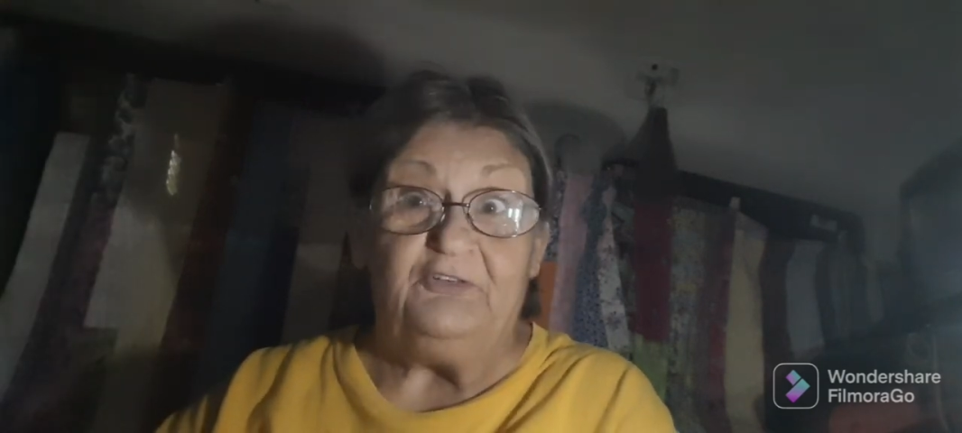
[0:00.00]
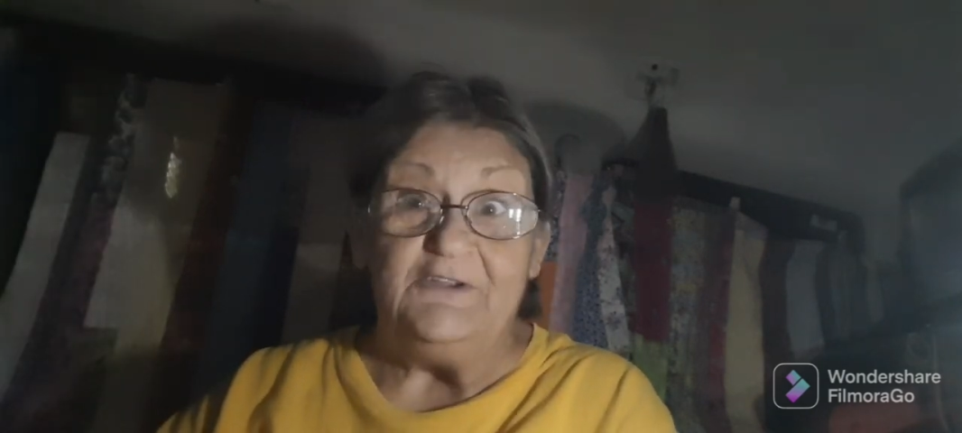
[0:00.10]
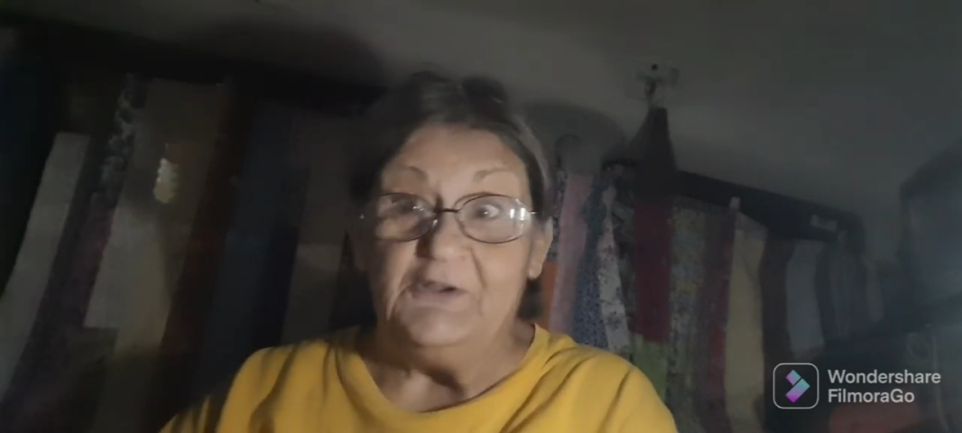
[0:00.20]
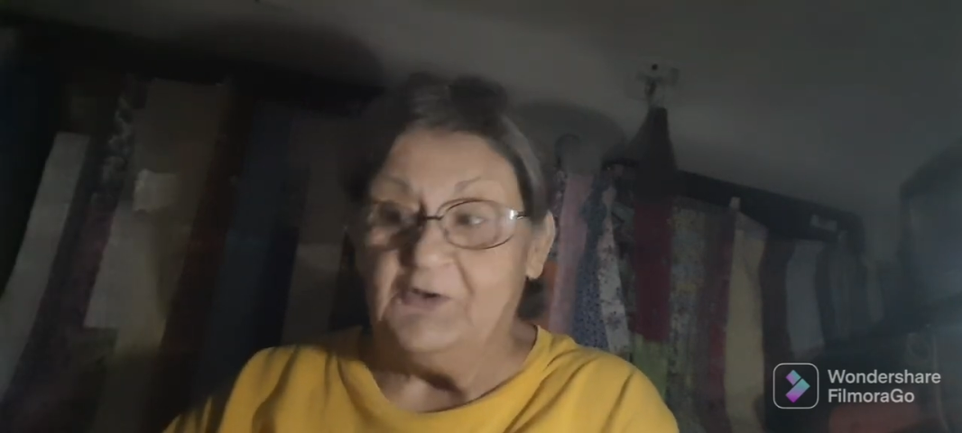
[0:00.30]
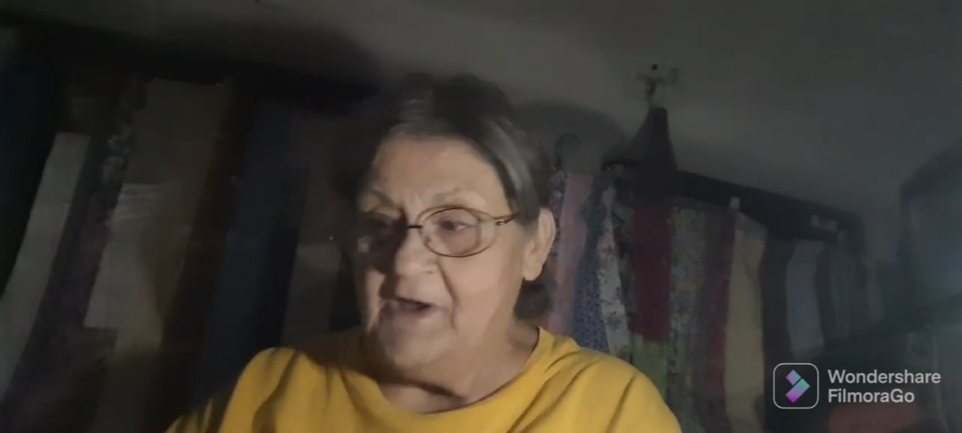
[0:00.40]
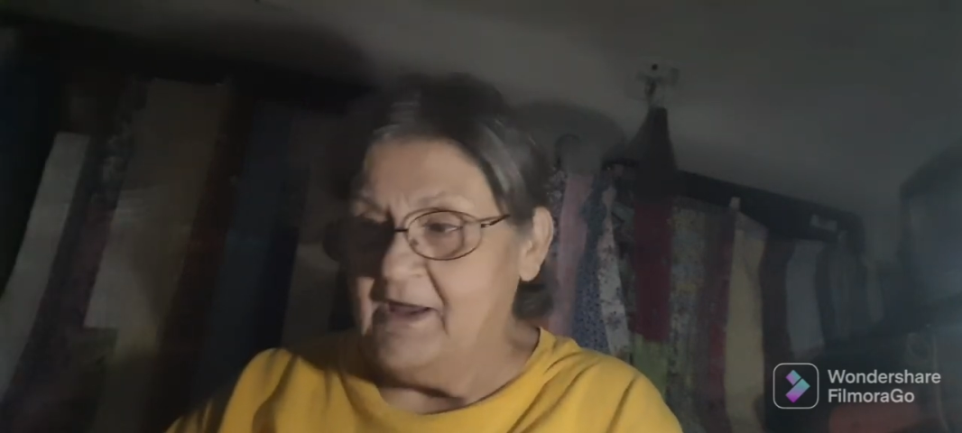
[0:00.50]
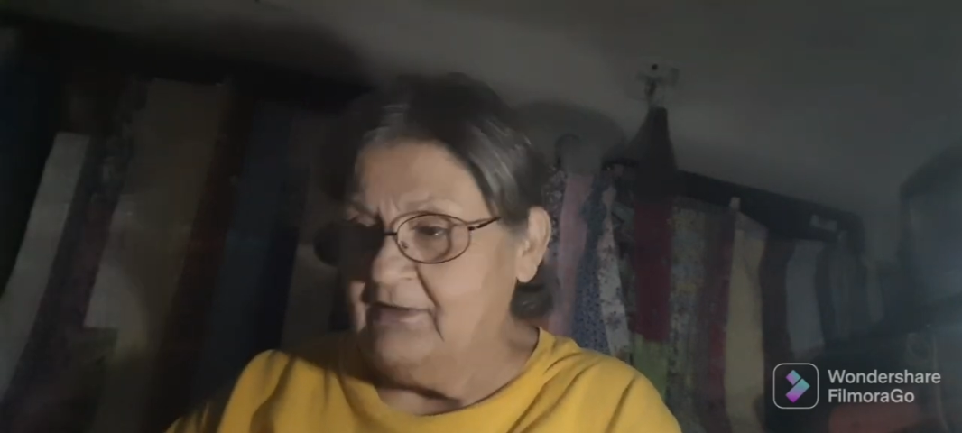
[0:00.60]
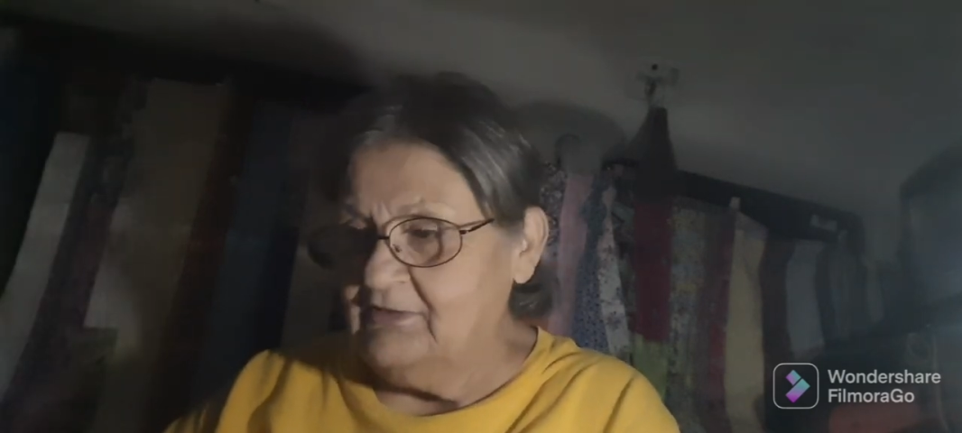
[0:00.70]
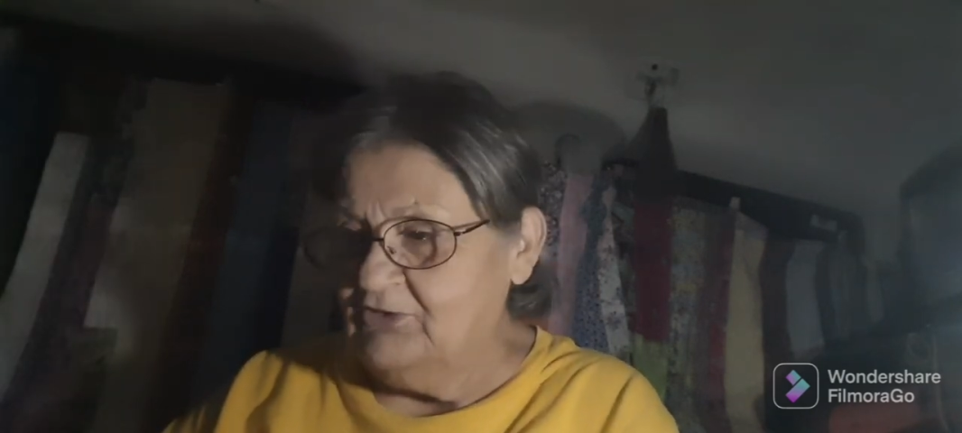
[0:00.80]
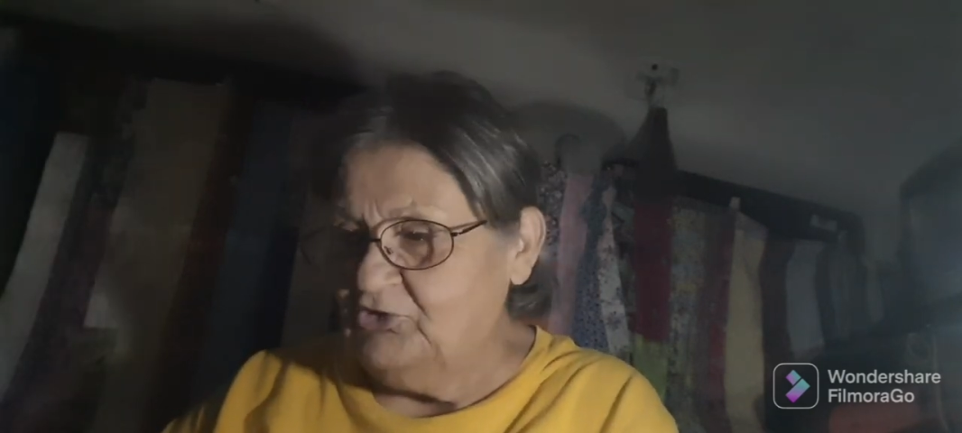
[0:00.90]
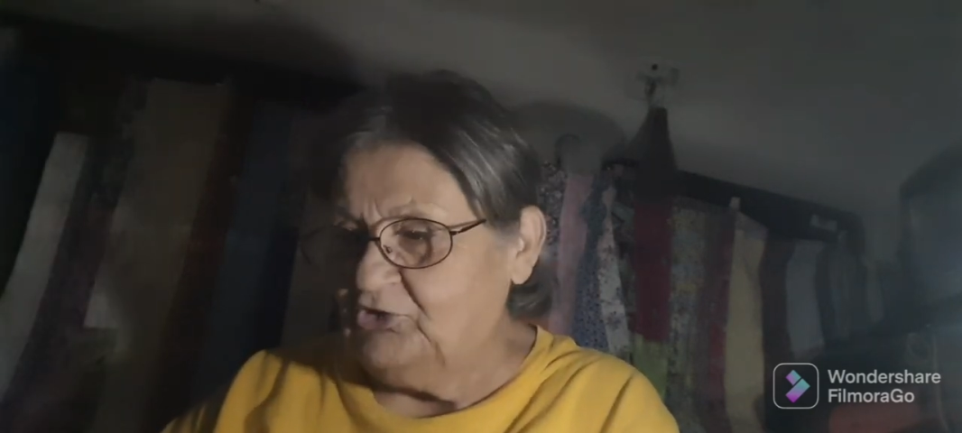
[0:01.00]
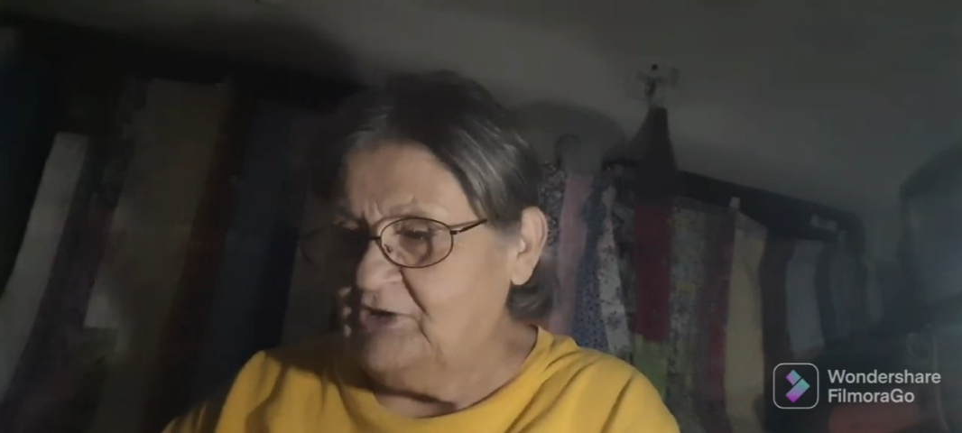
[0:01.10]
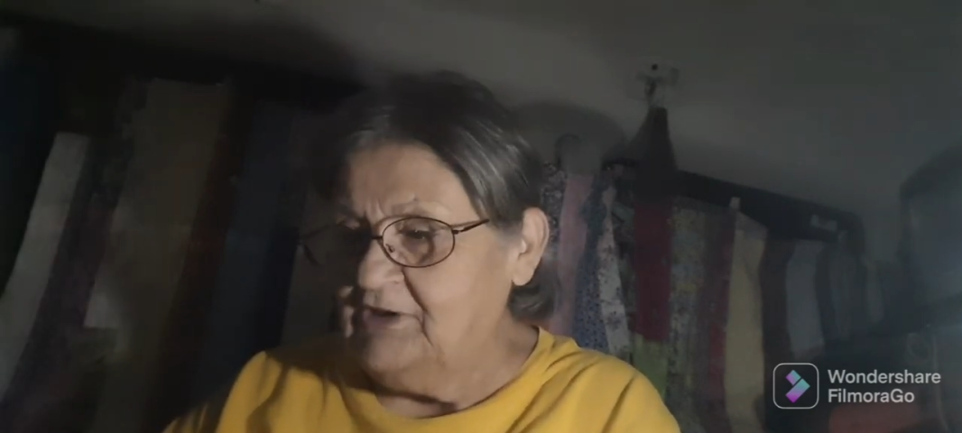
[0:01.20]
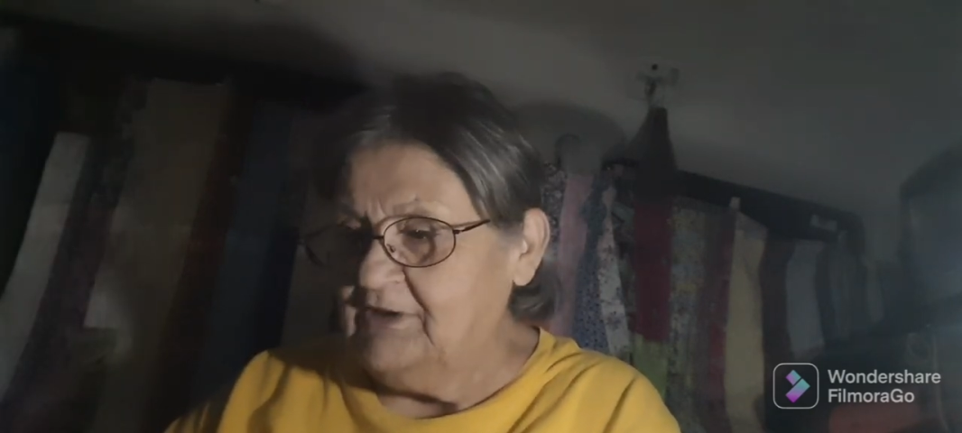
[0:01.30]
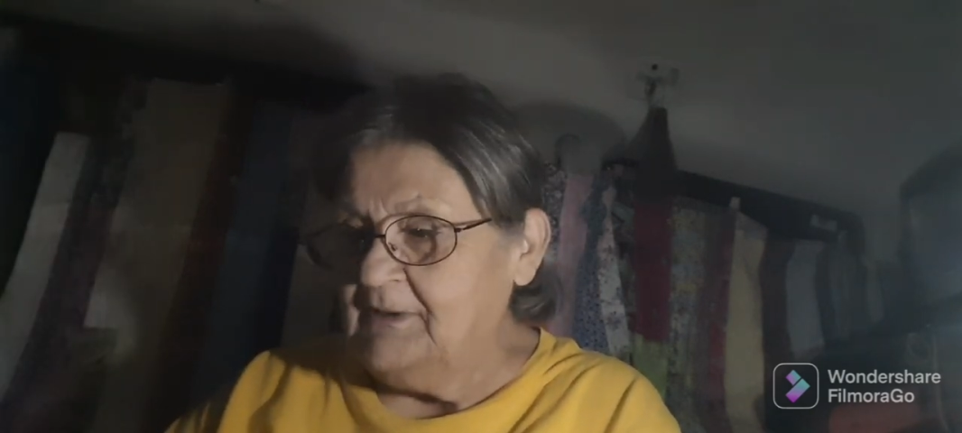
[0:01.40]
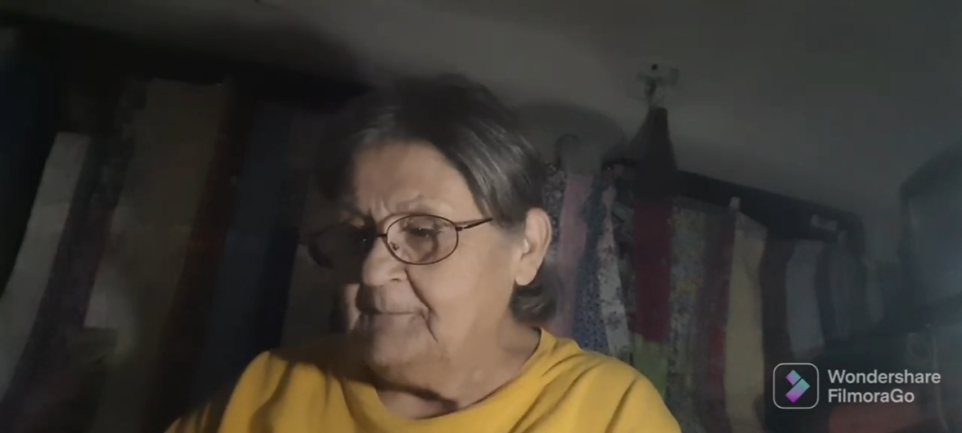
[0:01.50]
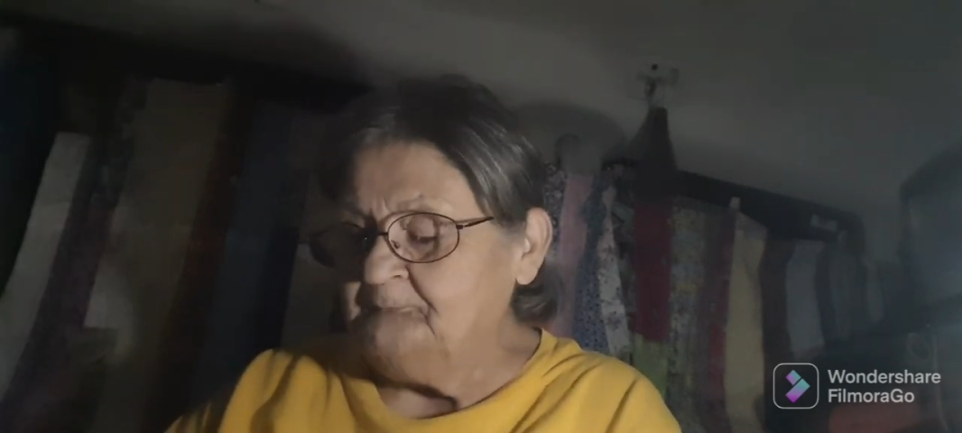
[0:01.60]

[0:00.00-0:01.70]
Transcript: reader out and see.